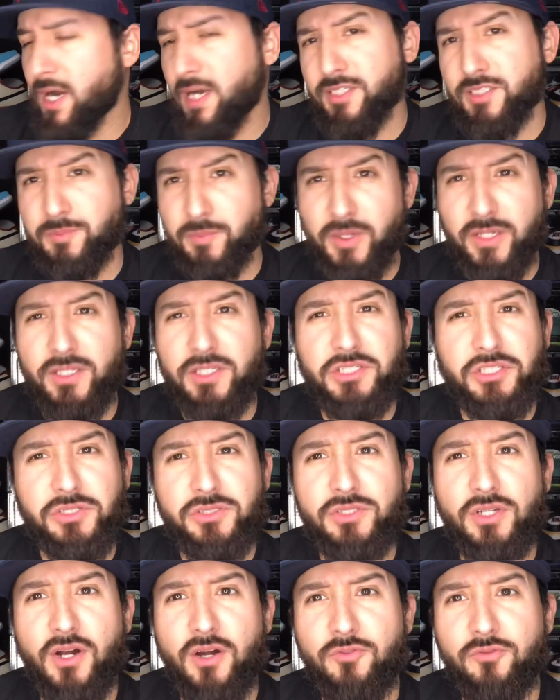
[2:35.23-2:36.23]
spray the shoes
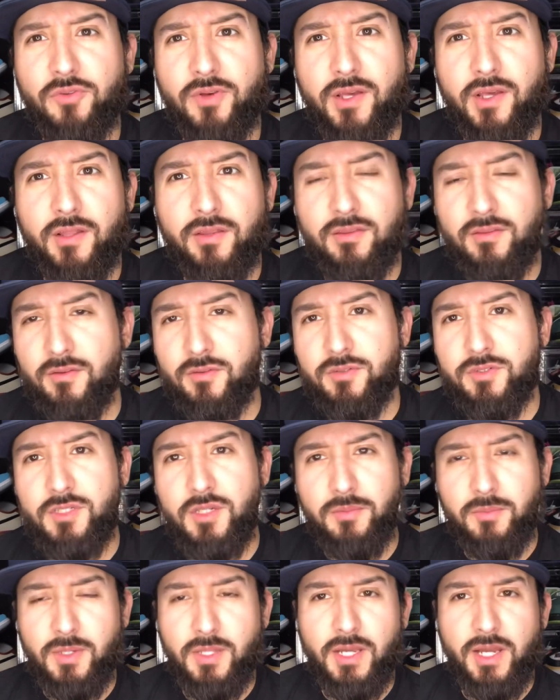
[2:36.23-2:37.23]
off with
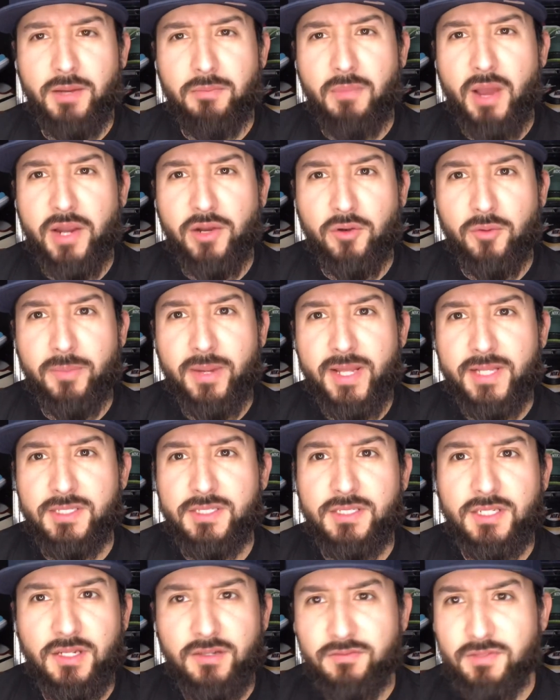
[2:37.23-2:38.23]
some of that microban
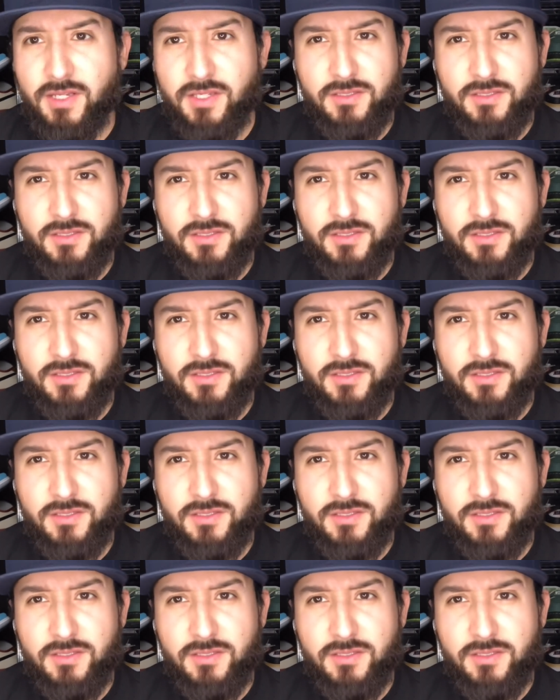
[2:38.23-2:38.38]
stuff